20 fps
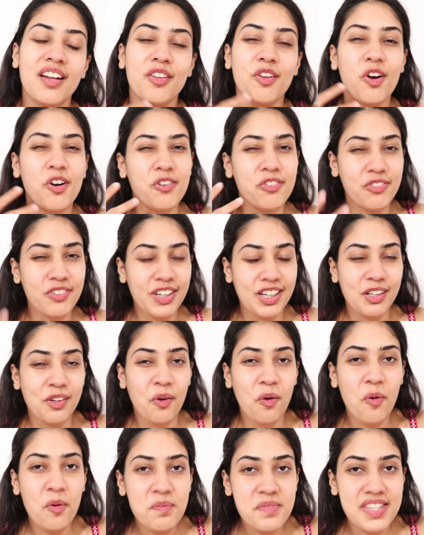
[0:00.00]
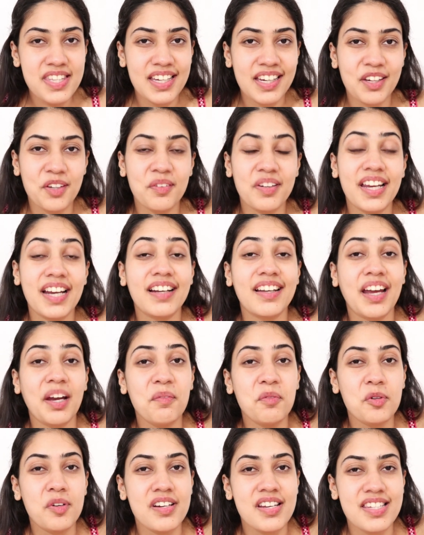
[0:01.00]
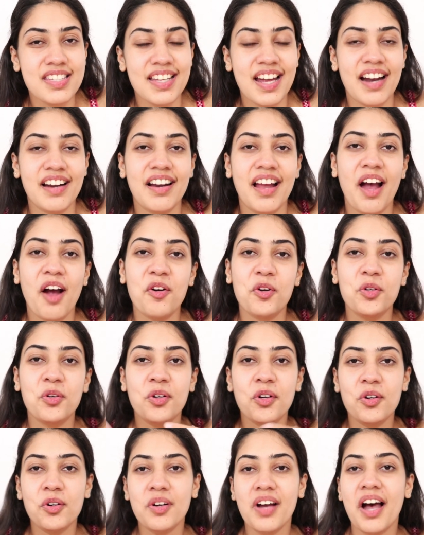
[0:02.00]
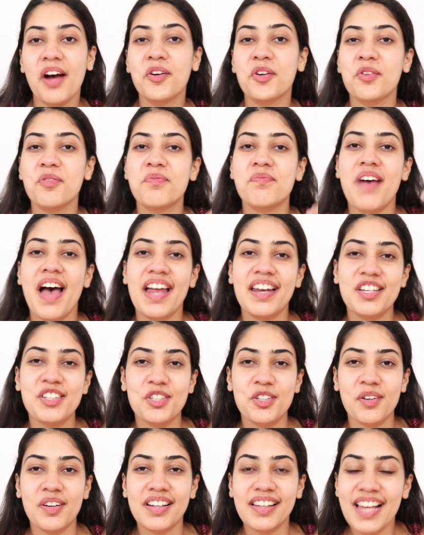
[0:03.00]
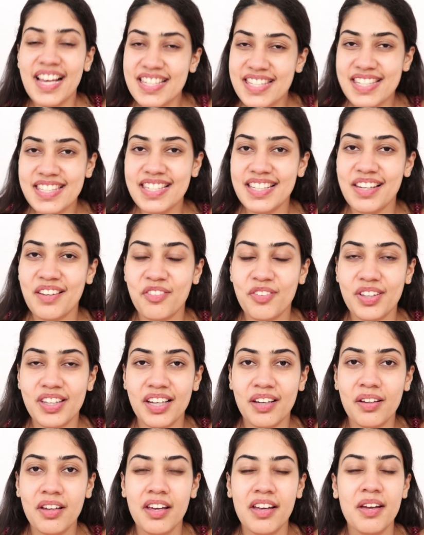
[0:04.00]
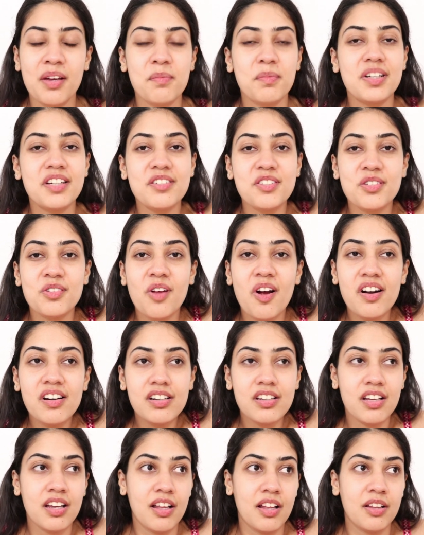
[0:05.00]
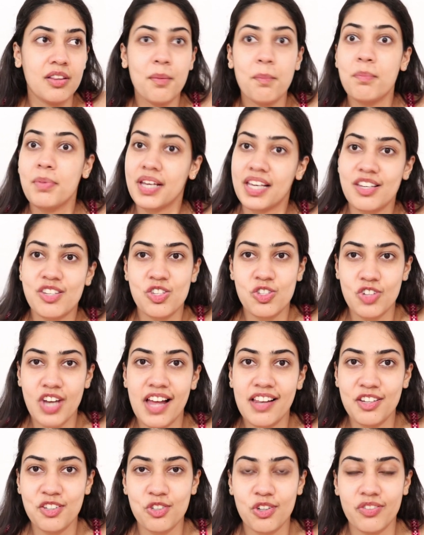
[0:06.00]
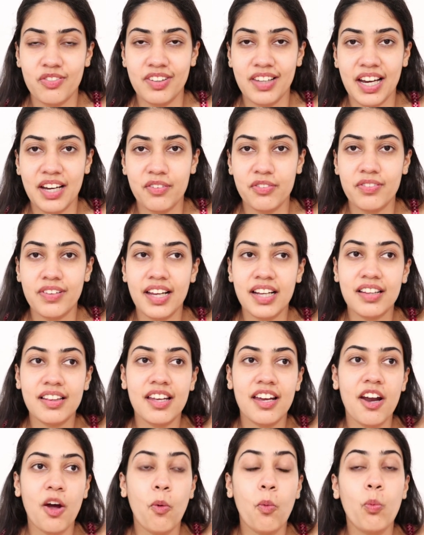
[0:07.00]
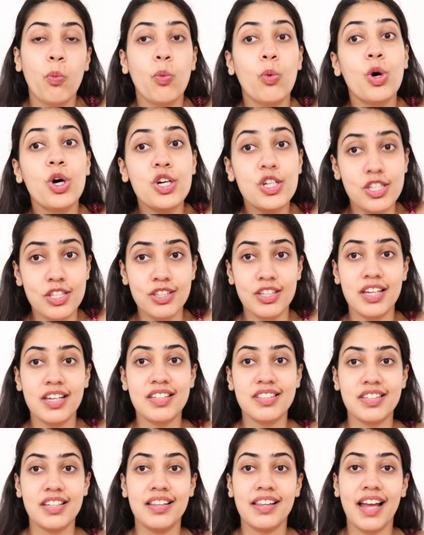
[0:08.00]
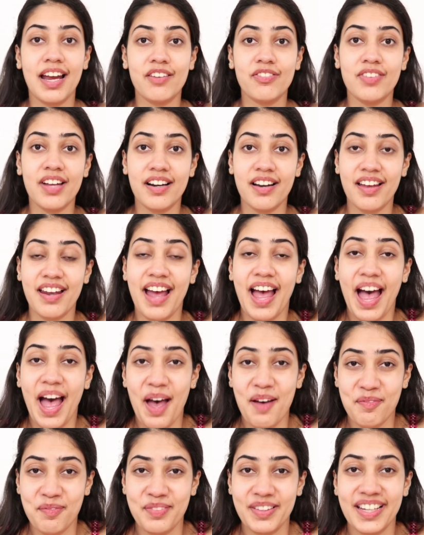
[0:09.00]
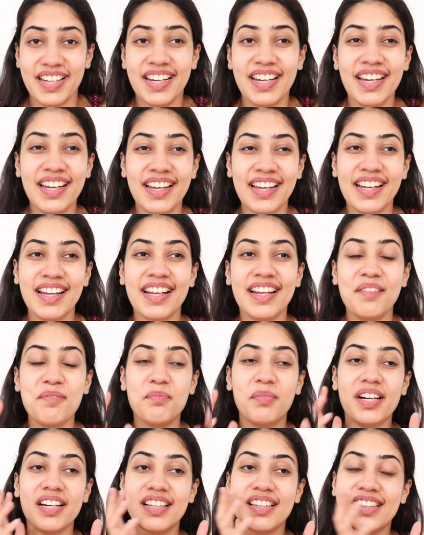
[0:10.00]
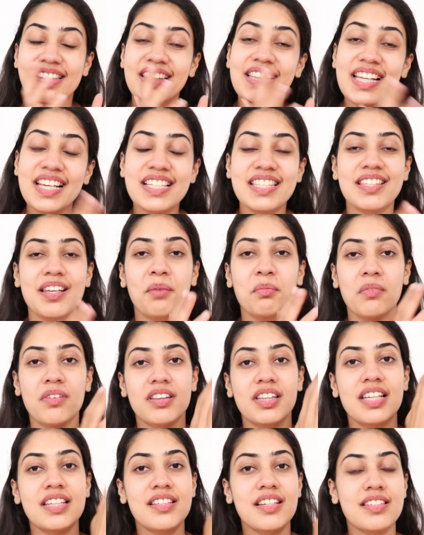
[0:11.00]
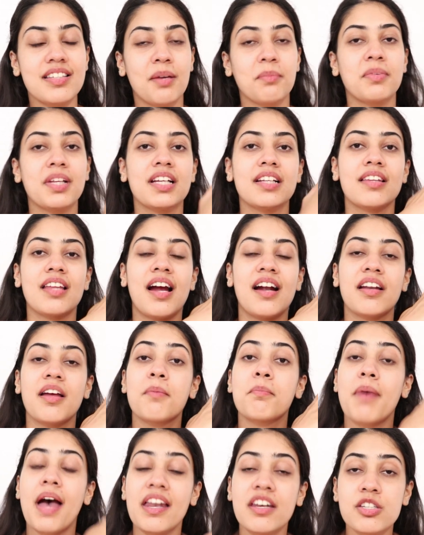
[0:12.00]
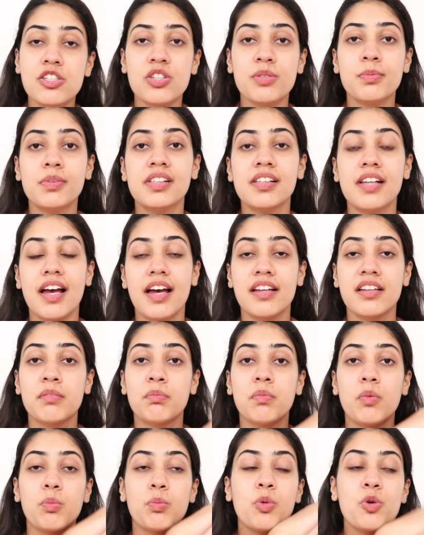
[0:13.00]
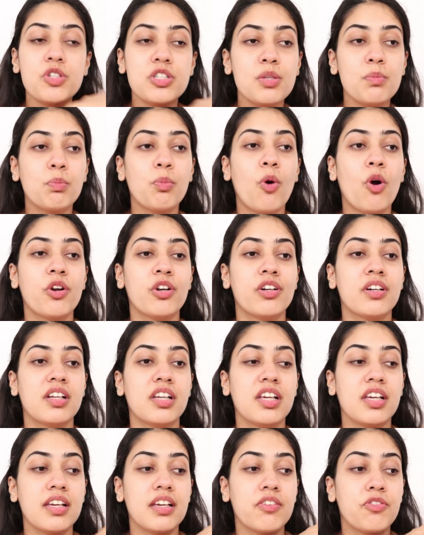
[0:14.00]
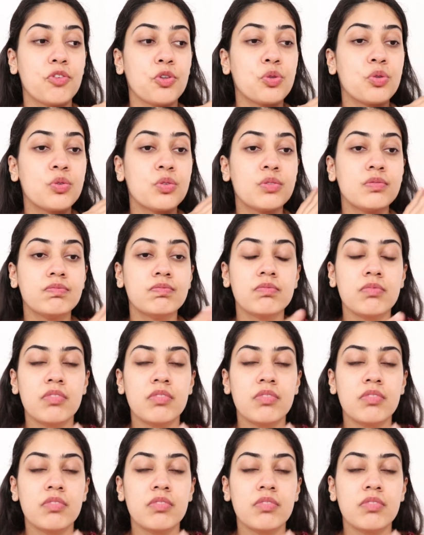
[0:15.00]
not feel homesick, you take time to understand how to cook, how to manage your classes and everything. But it's not the biggest challenge of life. Like, there are worse things in life that are happening, but these some these are something that are manageable, and most importantly, if you